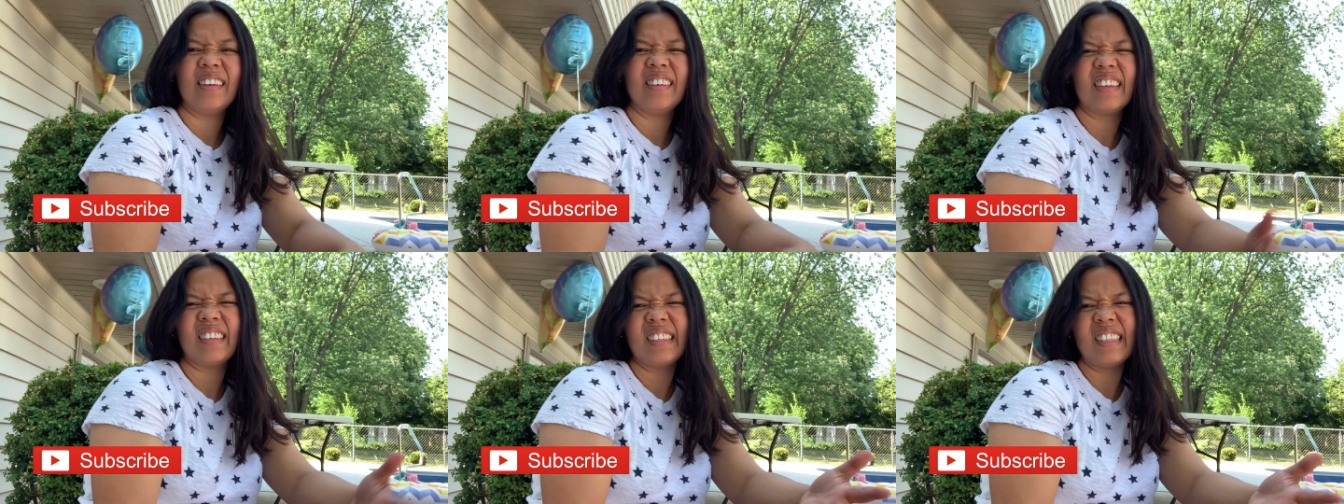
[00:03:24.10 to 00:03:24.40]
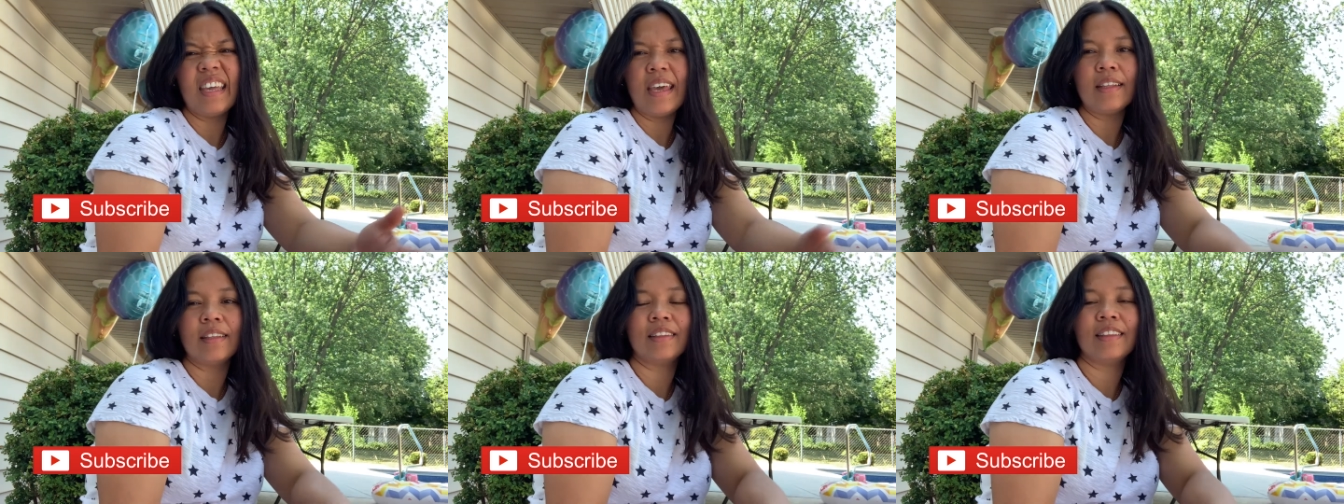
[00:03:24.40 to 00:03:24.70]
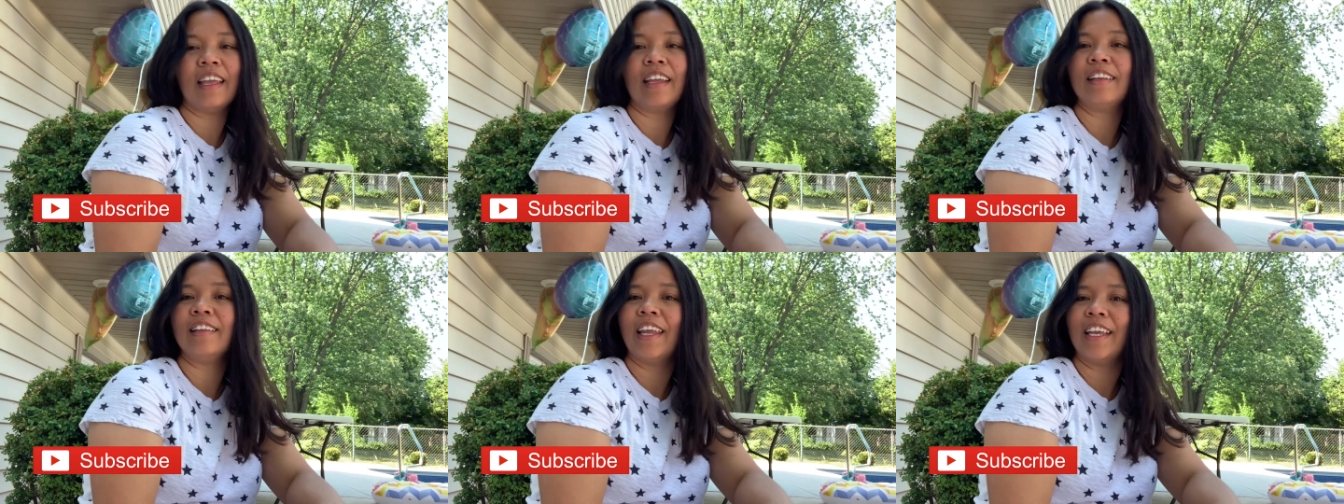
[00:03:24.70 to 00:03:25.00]
that's it.
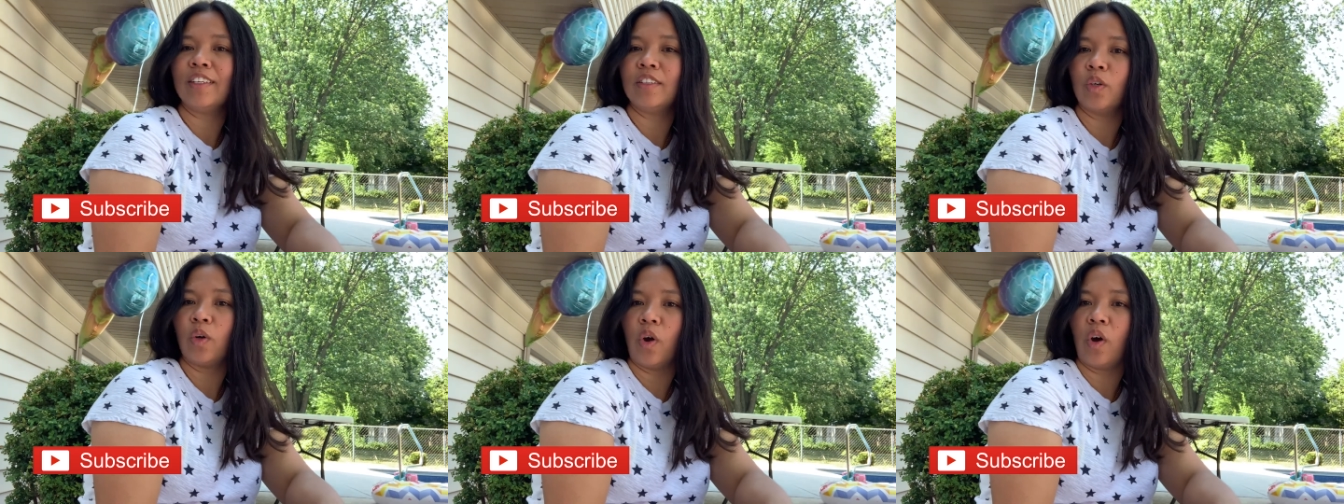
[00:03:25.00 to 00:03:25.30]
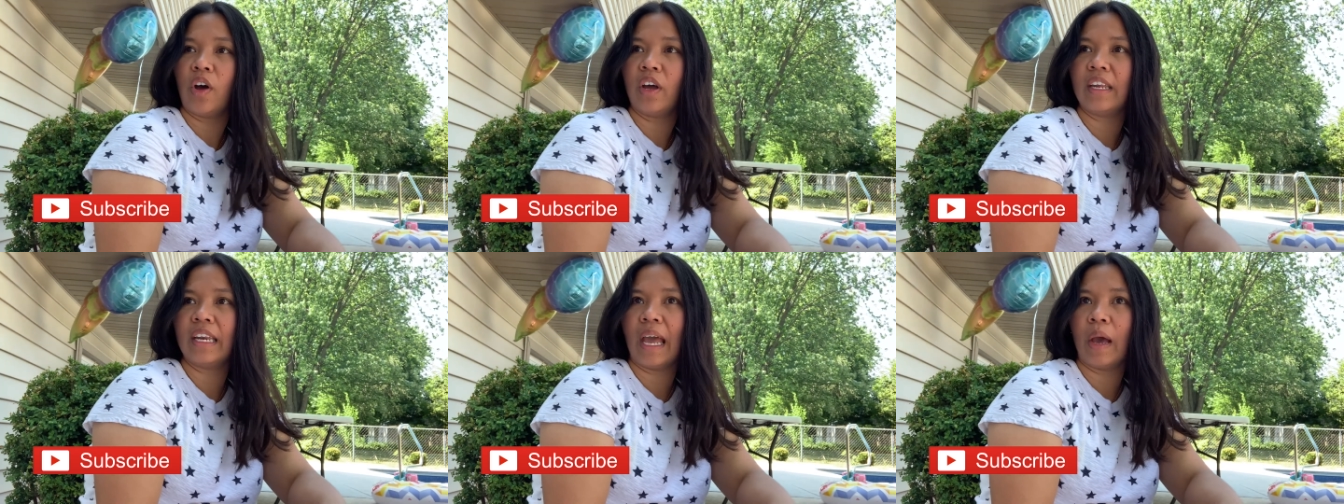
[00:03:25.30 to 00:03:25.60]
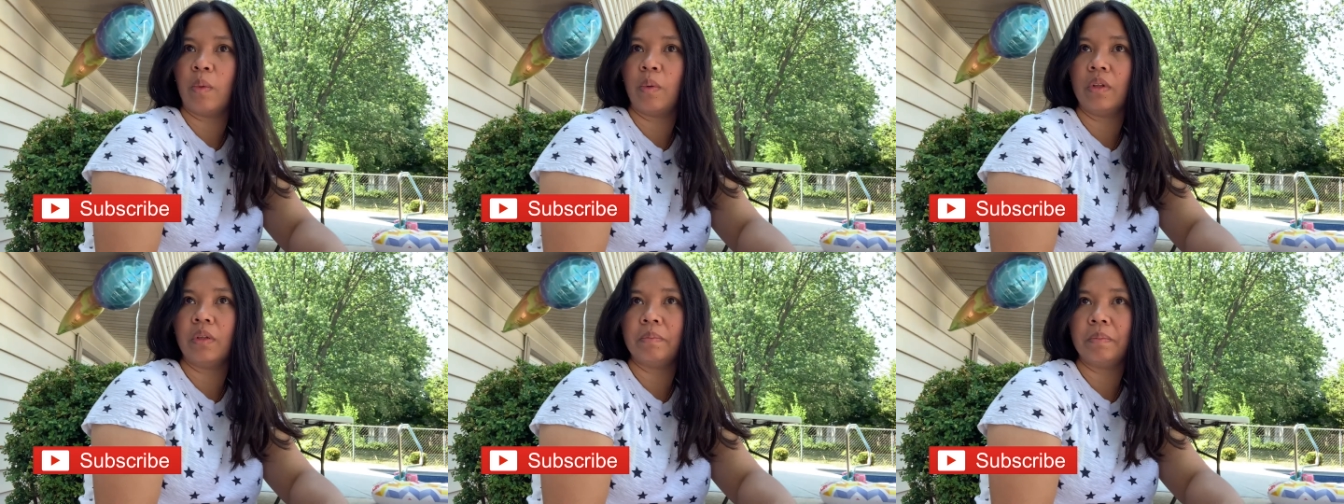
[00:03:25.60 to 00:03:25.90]
Then later on, I
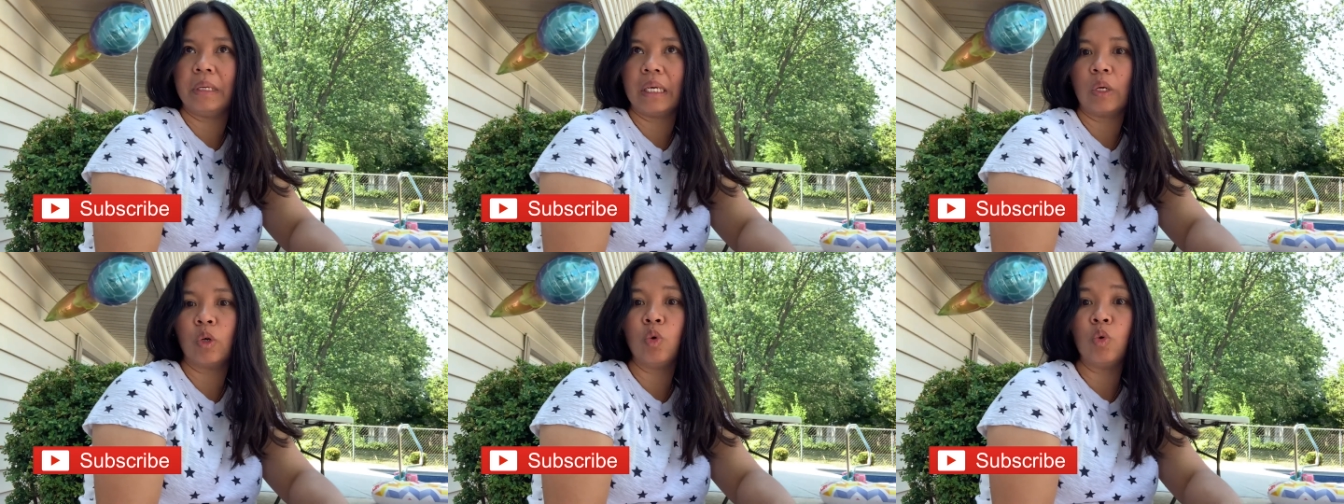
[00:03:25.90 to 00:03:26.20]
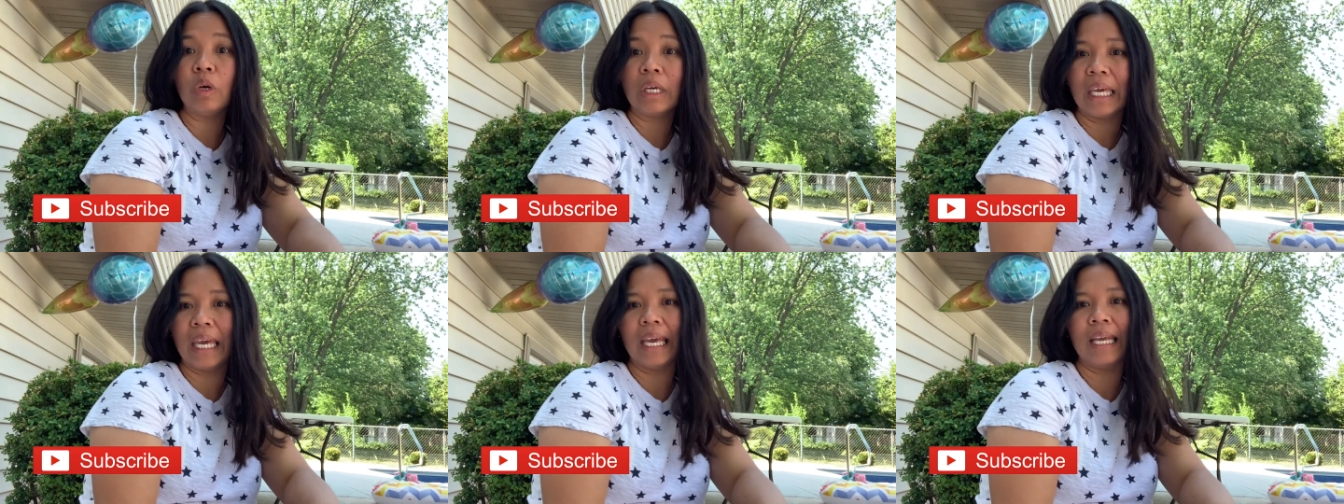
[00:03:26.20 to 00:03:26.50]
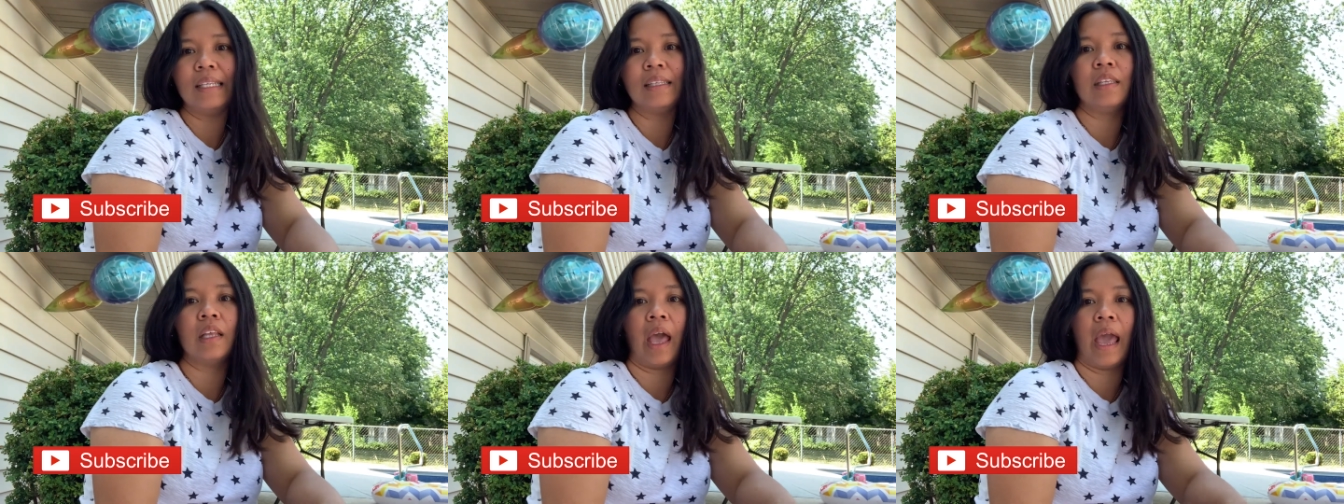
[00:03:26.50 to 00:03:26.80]
will be
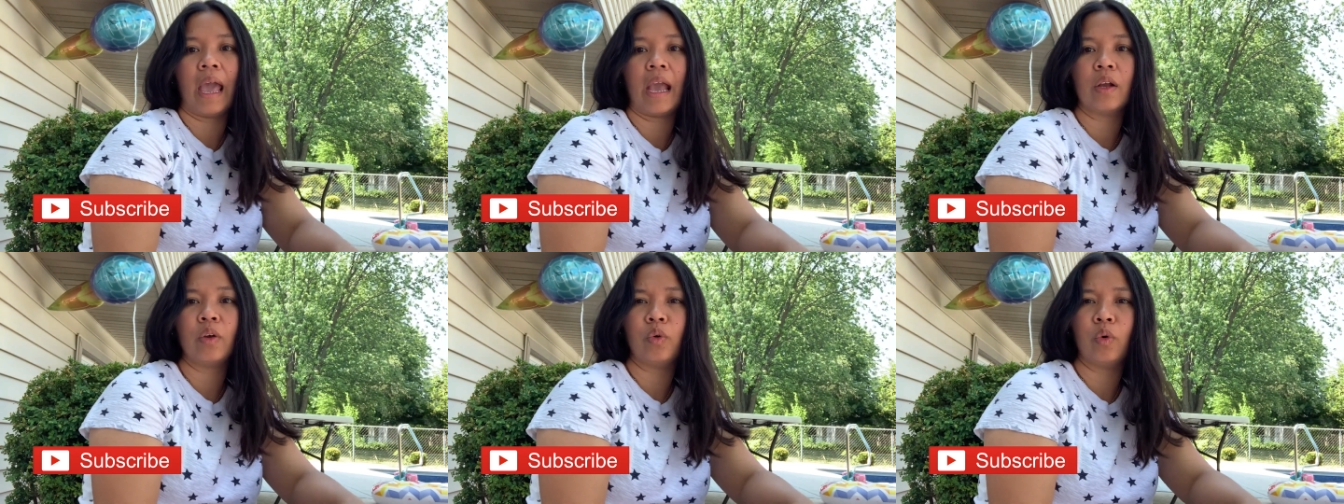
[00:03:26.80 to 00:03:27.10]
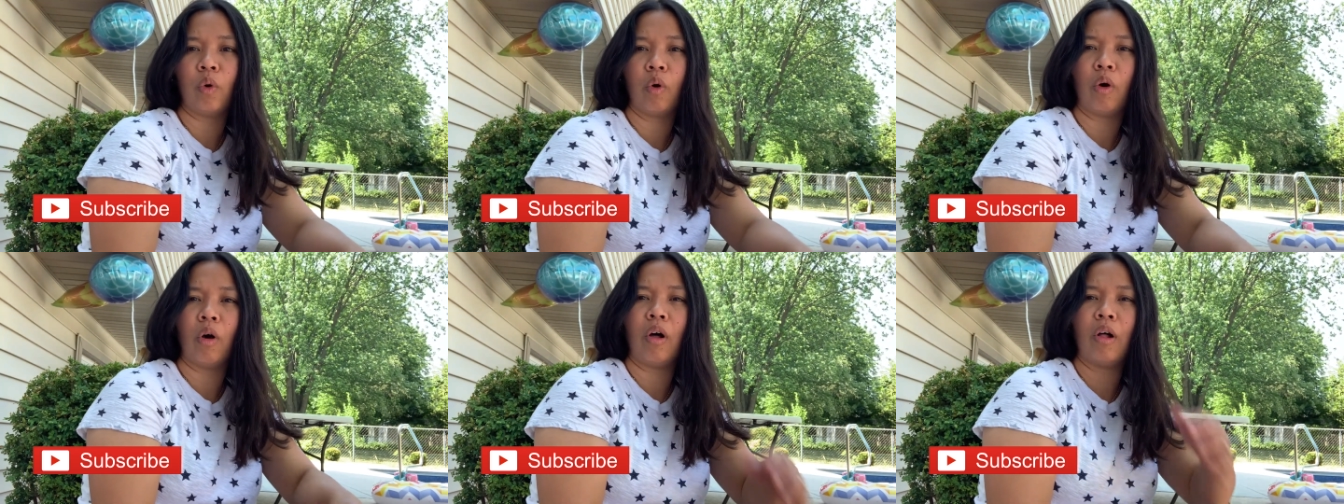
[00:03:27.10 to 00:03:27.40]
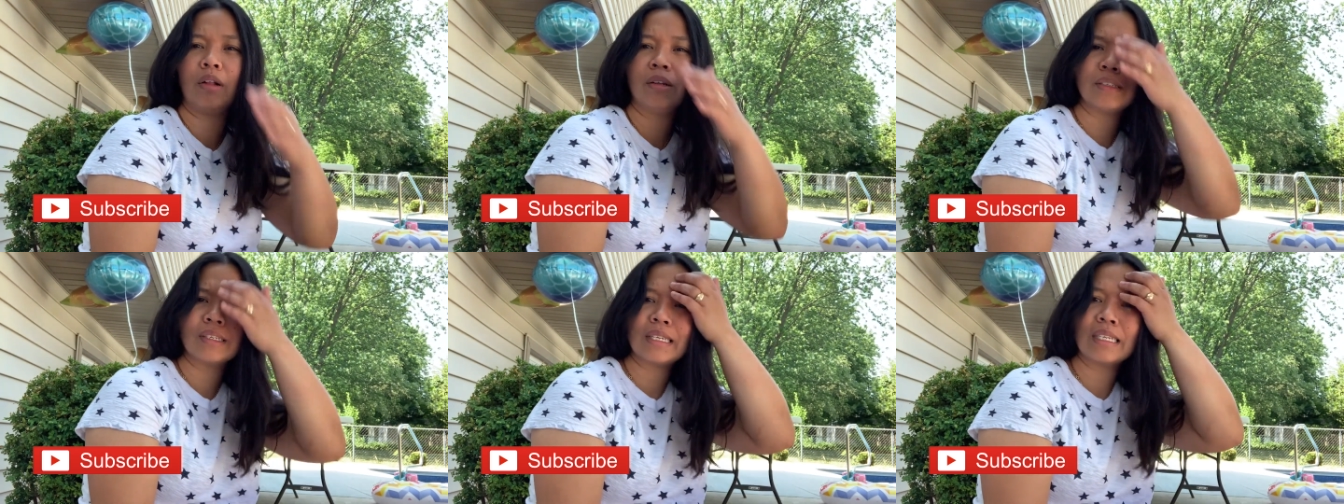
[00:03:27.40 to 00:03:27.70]
cooking the egg
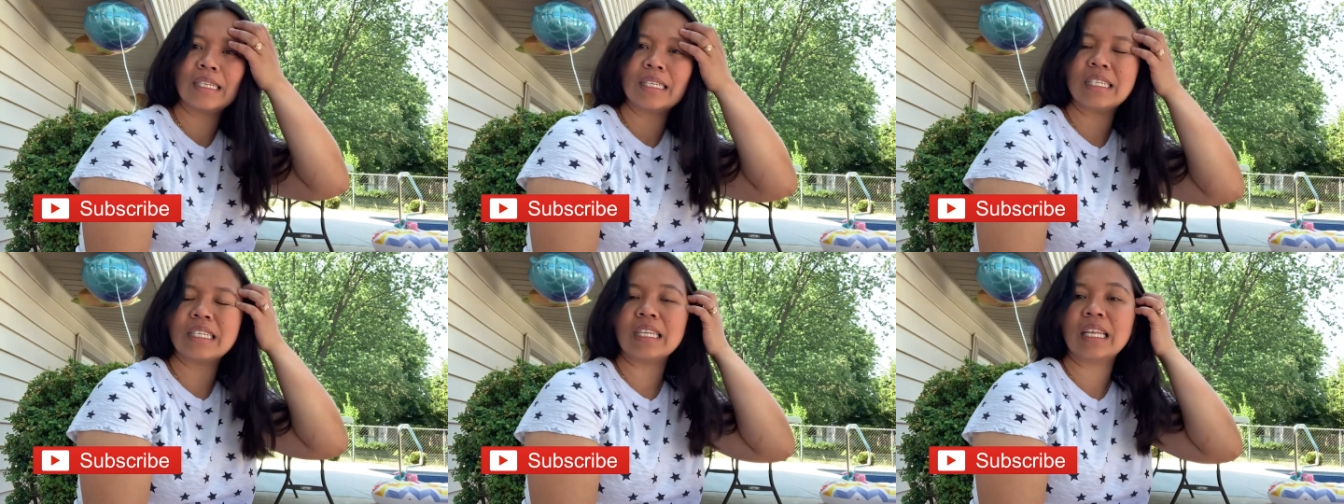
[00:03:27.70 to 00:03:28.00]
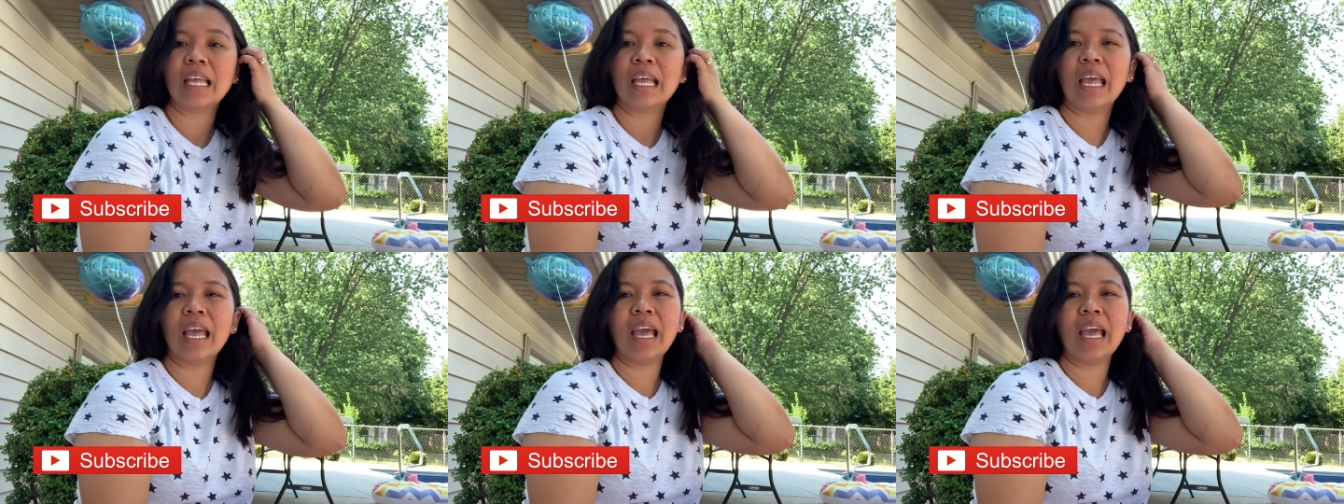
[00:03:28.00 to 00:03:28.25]
rolls.